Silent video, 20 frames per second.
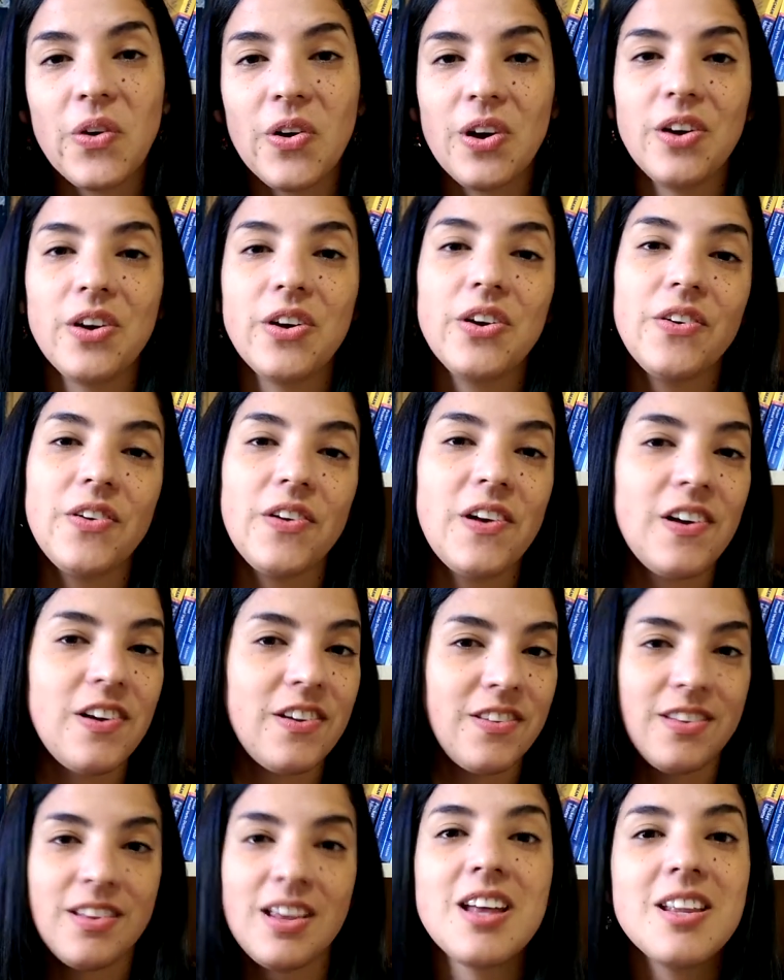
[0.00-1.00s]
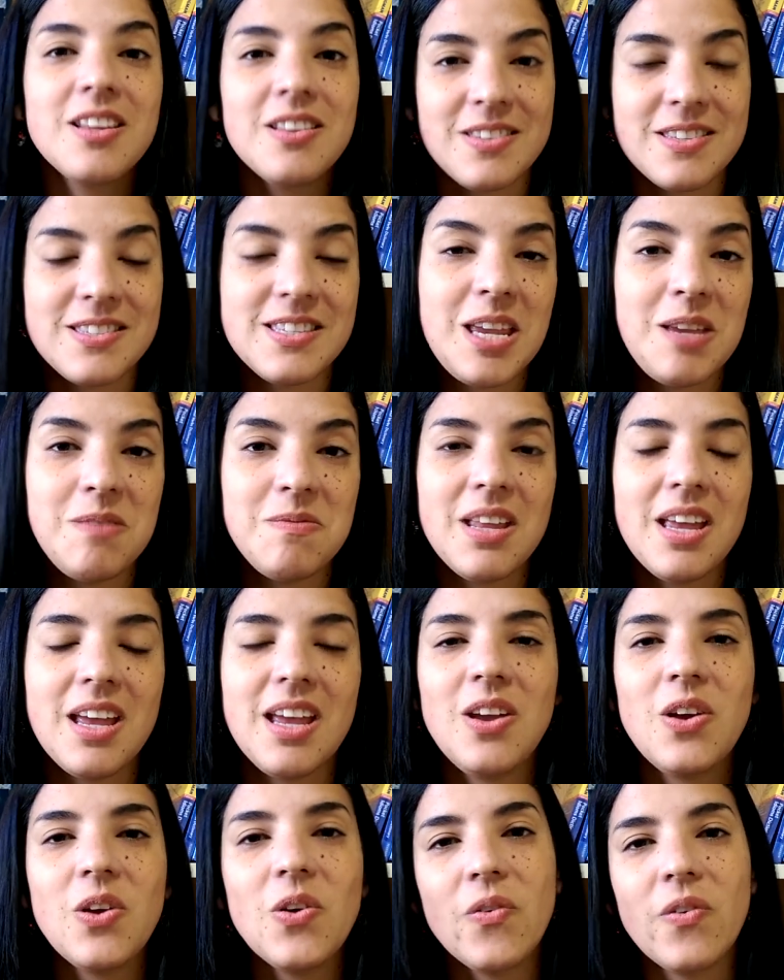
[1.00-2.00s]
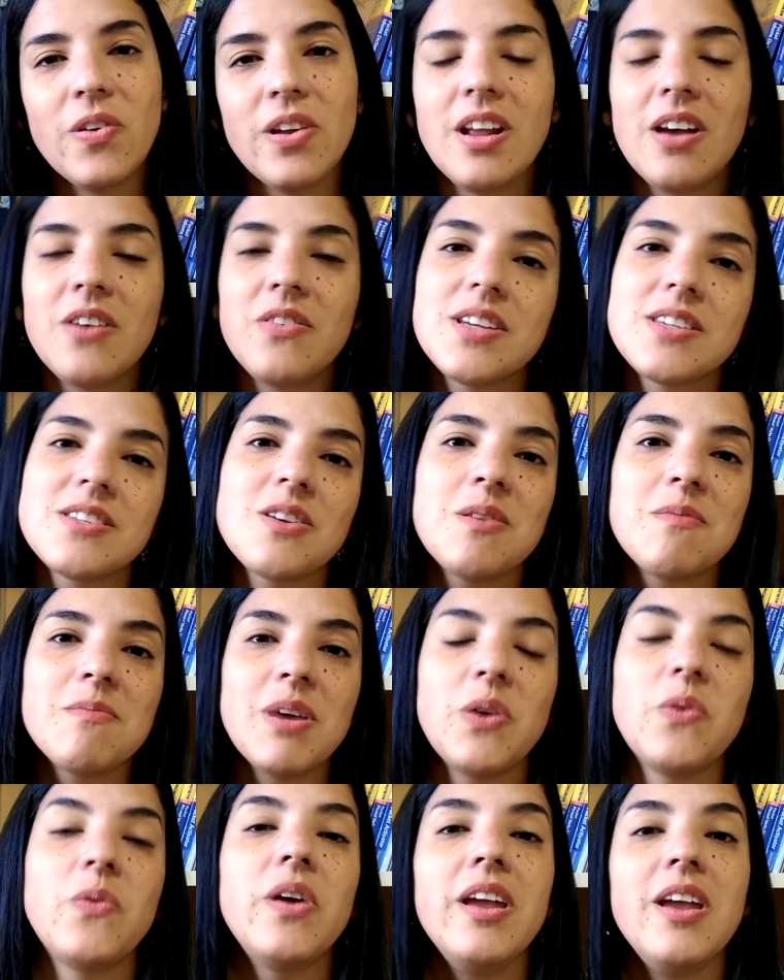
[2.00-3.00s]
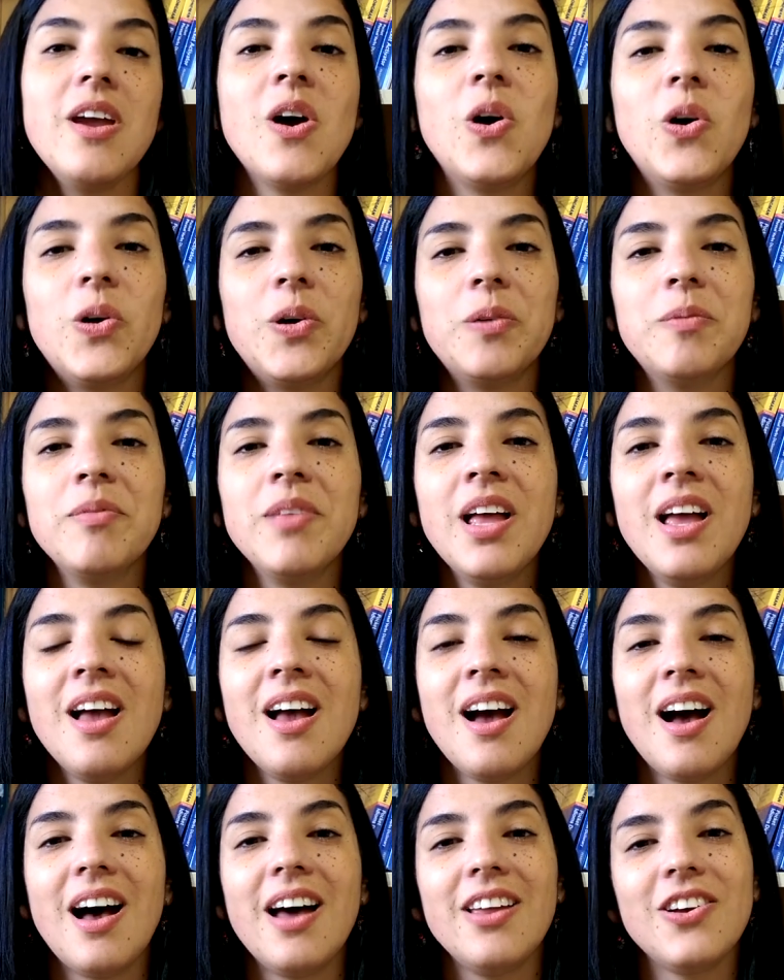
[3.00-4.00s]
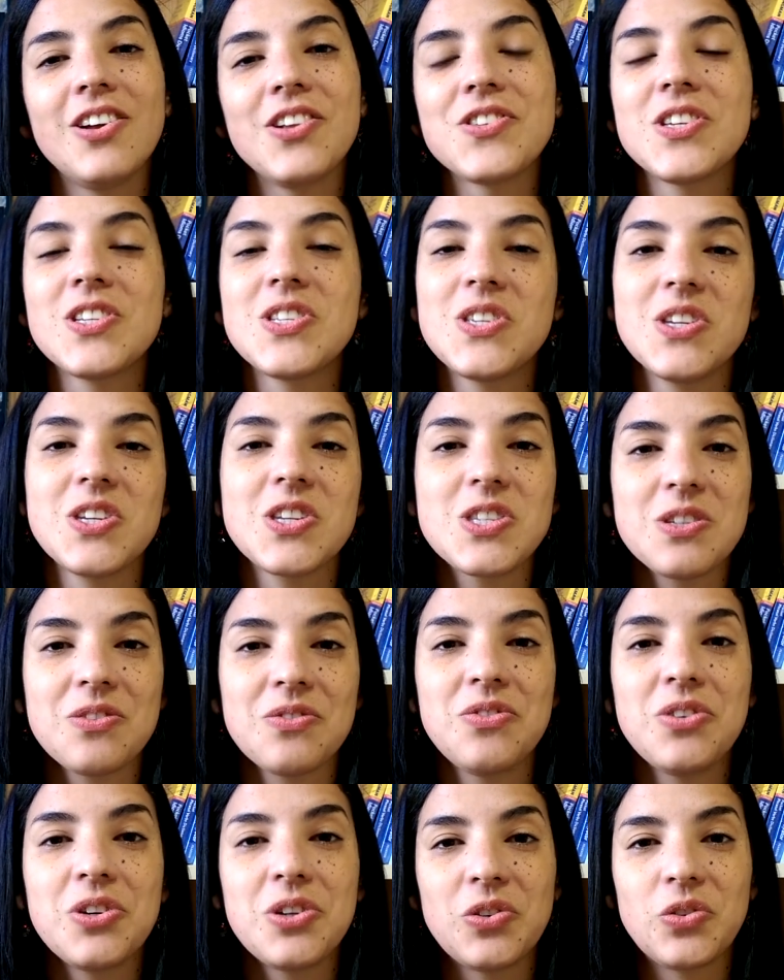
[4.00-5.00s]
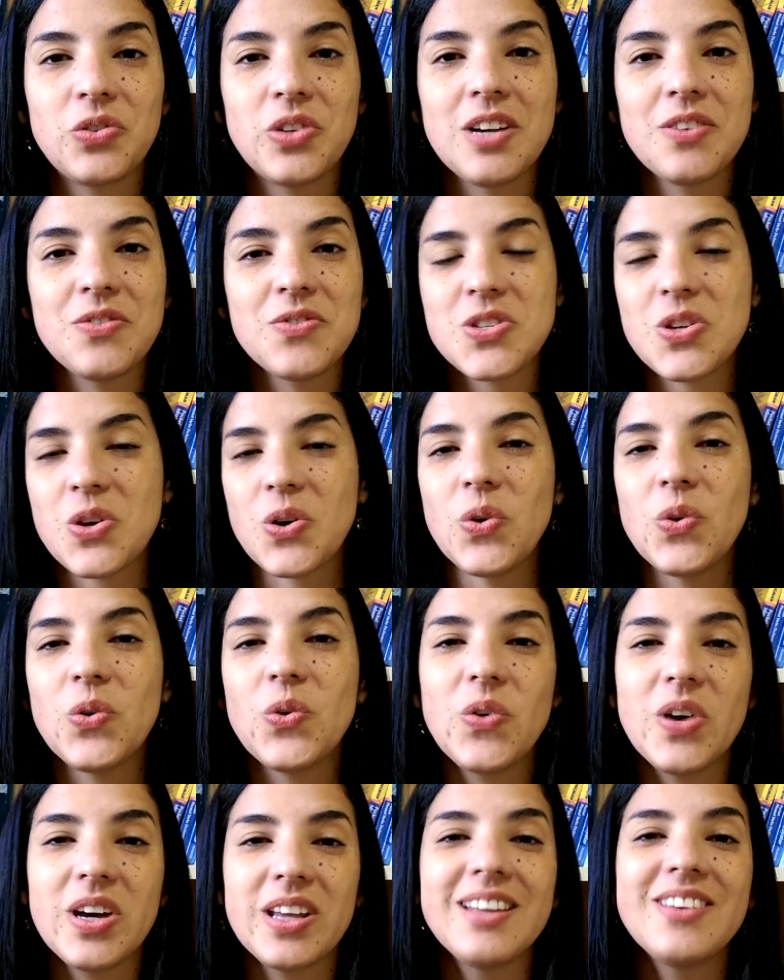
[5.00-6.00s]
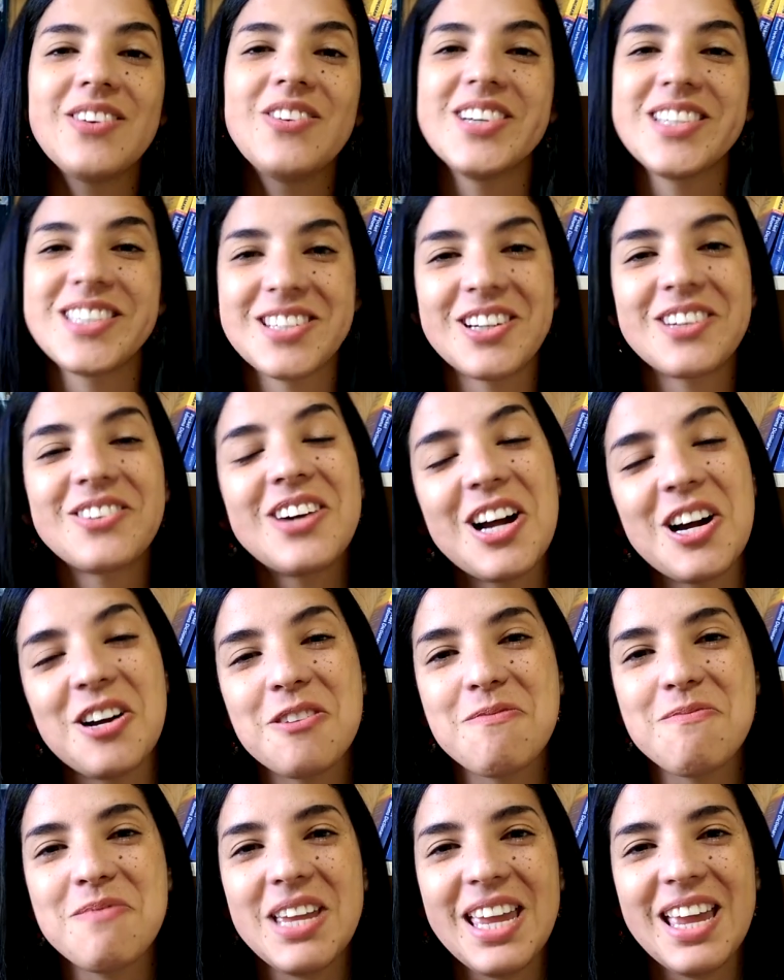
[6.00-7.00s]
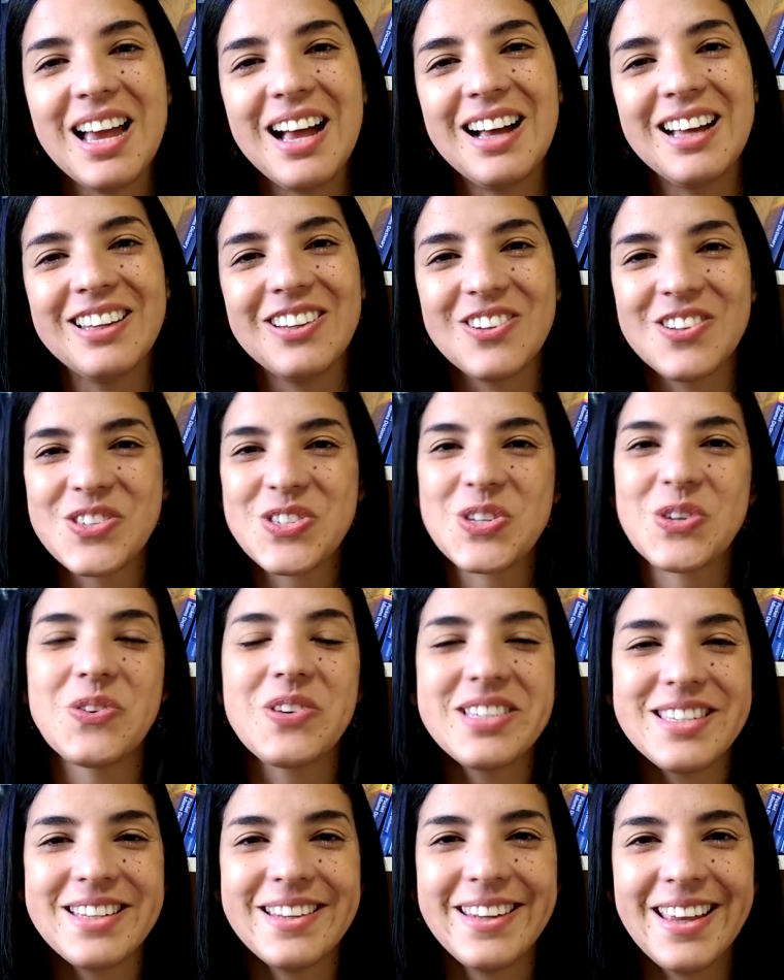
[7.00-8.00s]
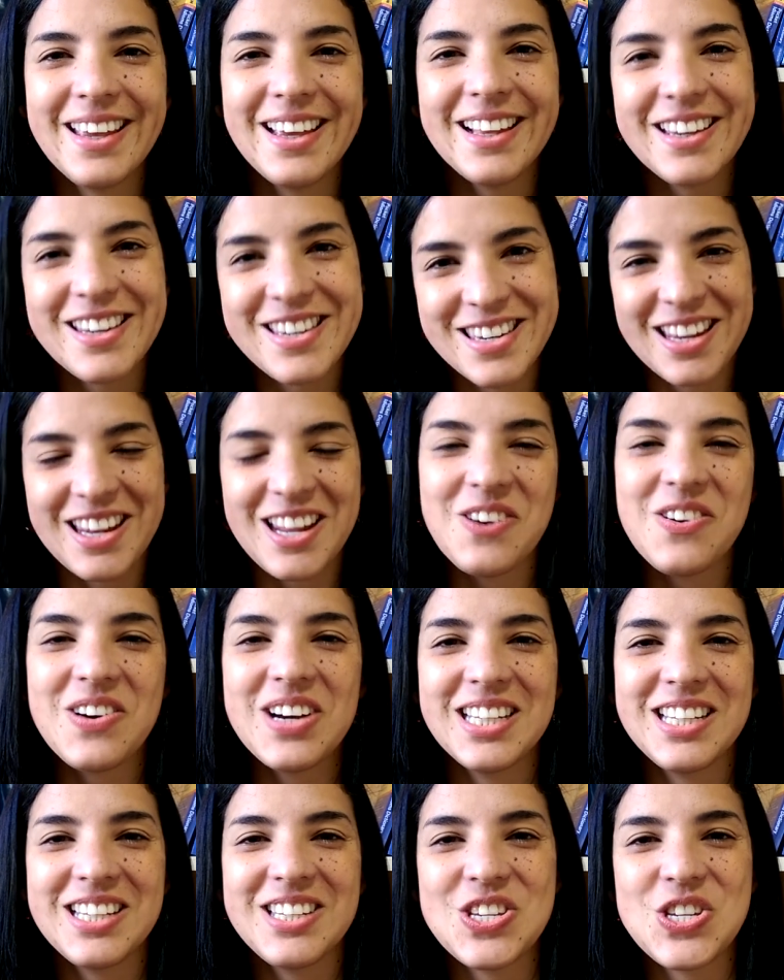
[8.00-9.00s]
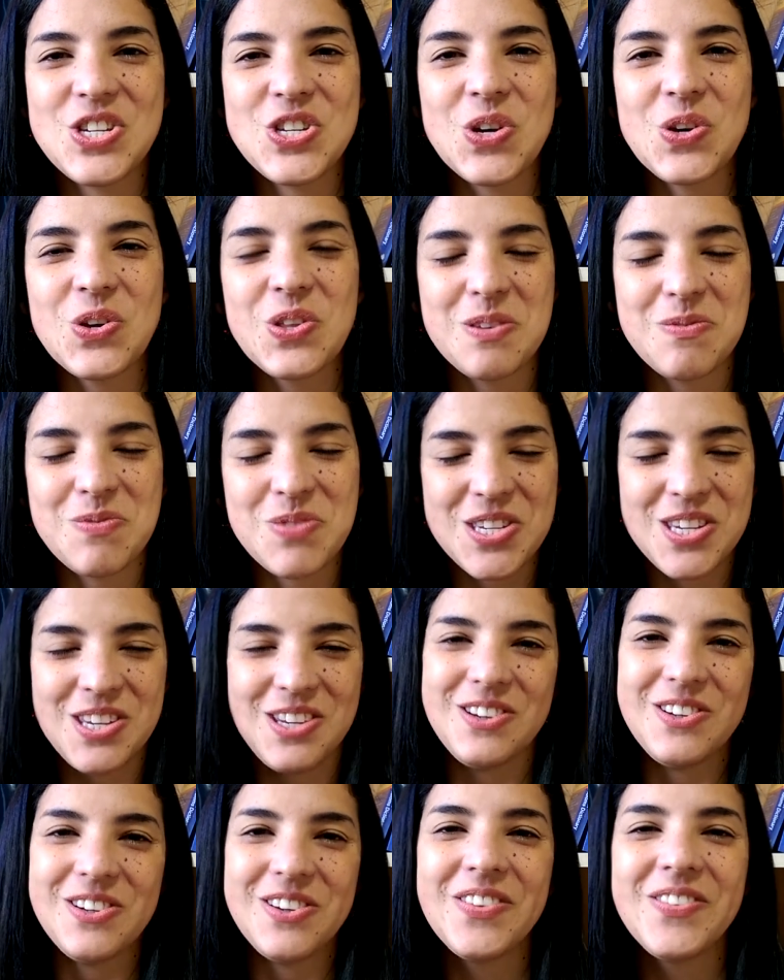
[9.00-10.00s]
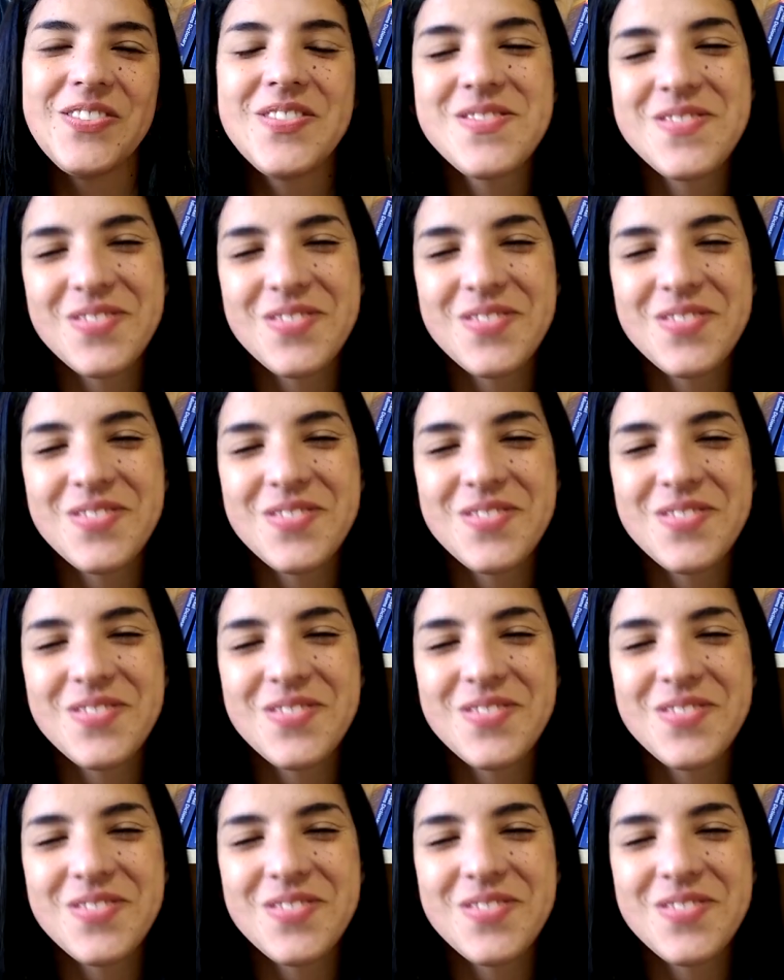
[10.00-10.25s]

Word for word: uh, on that same day, when I was on my way home, I also took some photographs on what was around me and also was in English, and I wanted to show them to you.